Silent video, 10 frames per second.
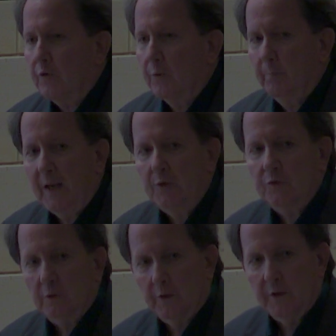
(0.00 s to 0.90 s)

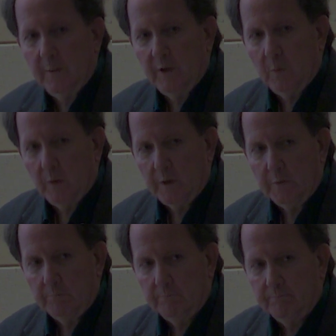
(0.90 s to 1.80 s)
based on Hemingway,
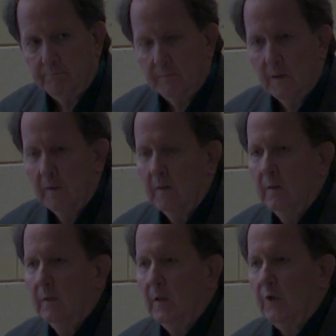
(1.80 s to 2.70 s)

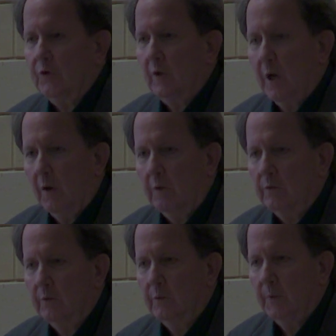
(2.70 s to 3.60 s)
and it's a
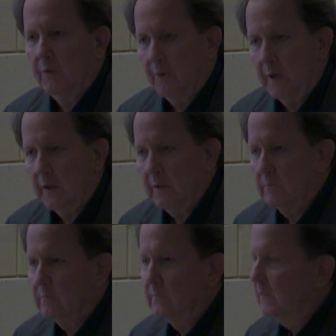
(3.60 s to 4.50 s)
character who'd been drinking
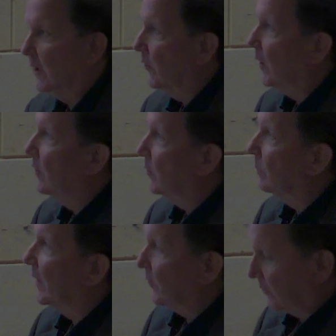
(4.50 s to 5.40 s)
and then
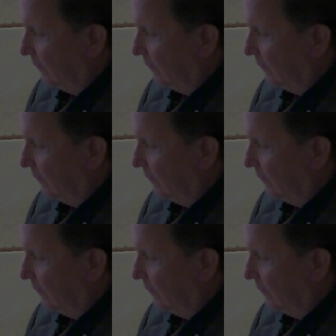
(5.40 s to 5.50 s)
admits